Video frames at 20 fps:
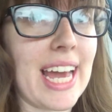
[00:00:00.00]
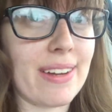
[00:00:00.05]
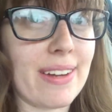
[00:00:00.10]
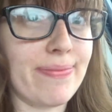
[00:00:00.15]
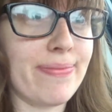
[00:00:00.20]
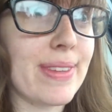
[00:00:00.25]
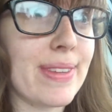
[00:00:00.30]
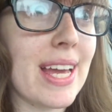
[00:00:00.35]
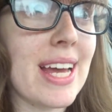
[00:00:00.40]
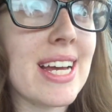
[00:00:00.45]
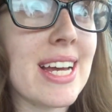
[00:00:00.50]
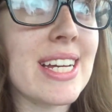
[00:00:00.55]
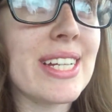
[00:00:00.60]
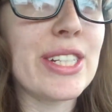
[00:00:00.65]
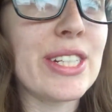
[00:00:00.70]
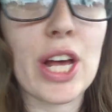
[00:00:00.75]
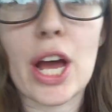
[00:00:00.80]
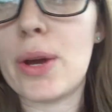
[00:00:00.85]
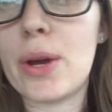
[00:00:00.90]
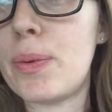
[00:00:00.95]

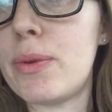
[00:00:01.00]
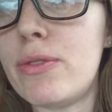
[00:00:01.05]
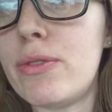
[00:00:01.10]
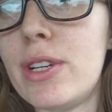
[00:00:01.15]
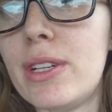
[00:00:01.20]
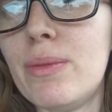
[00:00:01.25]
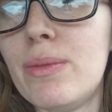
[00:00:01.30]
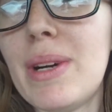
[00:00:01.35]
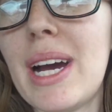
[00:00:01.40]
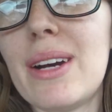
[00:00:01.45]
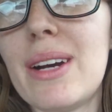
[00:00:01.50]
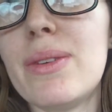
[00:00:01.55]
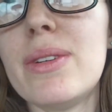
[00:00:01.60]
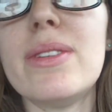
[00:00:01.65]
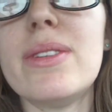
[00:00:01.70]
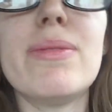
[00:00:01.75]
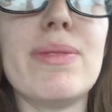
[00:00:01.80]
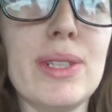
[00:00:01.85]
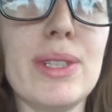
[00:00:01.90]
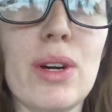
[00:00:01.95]
yeah. So we're, well,
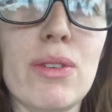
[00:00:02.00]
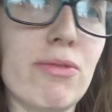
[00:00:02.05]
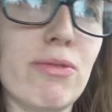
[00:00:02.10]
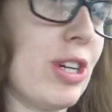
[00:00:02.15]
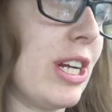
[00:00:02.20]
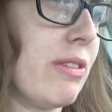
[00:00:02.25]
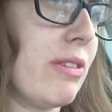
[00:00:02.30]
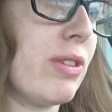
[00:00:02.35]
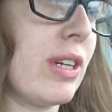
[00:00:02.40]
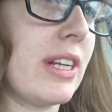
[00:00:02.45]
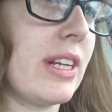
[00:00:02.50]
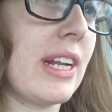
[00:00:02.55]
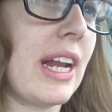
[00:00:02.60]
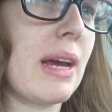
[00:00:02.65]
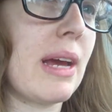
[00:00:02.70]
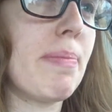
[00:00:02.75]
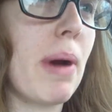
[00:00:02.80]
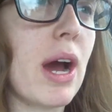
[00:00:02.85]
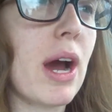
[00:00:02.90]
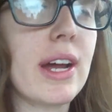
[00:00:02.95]
we're, we're, not really running
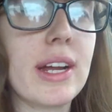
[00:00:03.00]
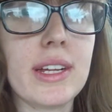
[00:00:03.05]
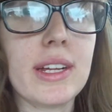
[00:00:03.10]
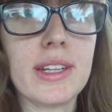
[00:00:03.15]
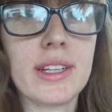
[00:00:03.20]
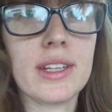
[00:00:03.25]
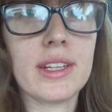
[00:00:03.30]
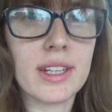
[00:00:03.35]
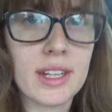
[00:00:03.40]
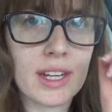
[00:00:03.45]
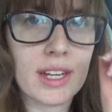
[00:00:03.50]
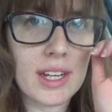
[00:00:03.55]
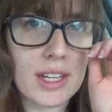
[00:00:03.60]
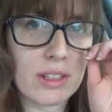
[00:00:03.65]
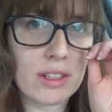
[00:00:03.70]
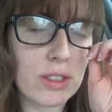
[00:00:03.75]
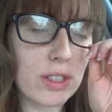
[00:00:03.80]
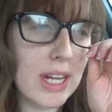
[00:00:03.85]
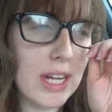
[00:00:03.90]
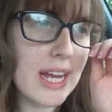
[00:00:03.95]
late, but. We're on time.
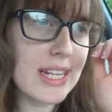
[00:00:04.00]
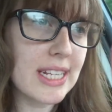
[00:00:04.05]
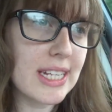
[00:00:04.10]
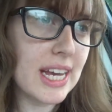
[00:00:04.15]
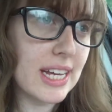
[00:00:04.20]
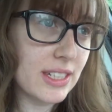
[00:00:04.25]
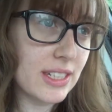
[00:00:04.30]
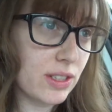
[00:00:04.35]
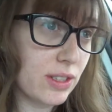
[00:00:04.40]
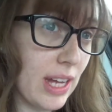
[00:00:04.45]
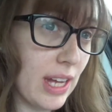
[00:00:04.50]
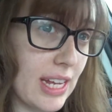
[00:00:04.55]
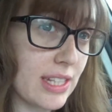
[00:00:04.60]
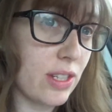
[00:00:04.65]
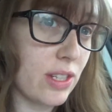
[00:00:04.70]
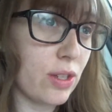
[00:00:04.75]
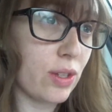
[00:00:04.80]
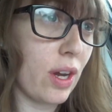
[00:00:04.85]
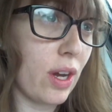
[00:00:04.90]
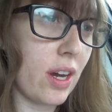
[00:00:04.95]
Because Daisy is,
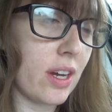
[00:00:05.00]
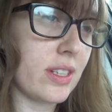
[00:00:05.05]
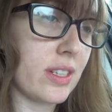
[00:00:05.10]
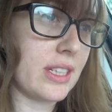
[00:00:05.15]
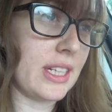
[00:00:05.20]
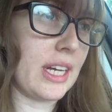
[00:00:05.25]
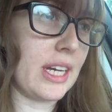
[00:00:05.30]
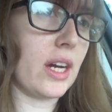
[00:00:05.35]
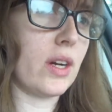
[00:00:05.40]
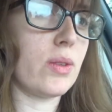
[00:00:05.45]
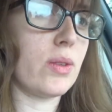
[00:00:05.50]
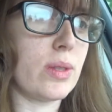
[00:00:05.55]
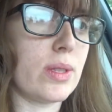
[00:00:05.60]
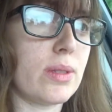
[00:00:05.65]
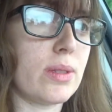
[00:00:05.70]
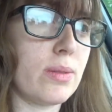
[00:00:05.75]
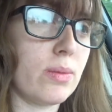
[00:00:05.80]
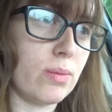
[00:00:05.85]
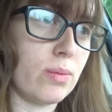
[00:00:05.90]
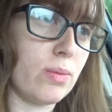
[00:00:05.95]
has a new car seat, I
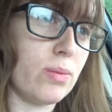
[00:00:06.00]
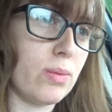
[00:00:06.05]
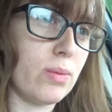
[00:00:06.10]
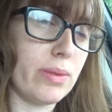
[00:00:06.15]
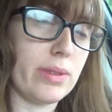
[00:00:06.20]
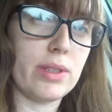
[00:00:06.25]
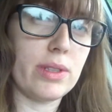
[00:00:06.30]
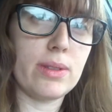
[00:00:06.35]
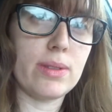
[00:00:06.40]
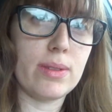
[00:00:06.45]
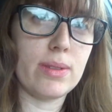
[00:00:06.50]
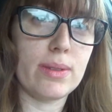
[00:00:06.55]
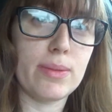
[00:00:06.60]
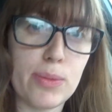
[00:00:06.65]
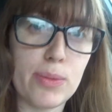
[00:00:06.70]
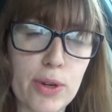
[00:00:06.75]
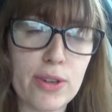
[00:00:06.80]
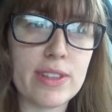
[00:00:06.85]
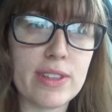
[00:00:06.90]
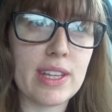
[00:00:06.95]
was
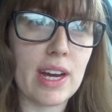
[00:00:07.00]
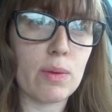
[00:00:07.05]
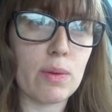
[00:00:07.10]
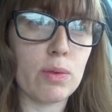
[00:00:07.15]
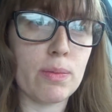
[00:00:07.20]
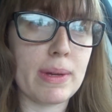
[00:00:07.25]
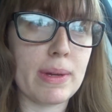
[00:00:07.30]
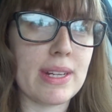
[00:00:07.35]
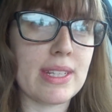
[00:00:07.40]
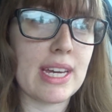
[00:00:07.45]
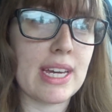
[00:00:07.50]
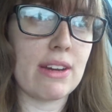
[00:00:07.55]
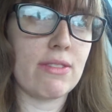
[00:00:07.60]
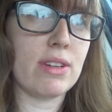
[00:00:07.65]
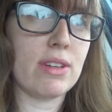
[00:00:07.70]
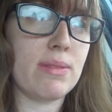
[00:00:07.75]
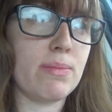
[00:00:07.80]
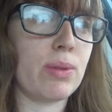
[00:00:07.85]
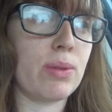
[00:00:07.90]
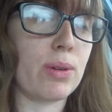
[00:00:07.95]
worried that I wouldn't be able to get
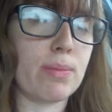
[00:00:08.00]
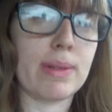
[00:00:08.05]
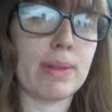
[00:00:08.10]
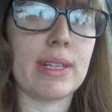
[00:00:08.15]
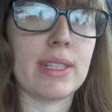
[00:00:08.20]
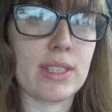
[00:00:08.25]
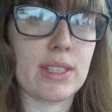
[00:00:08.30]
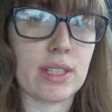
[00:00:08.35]
her in properly.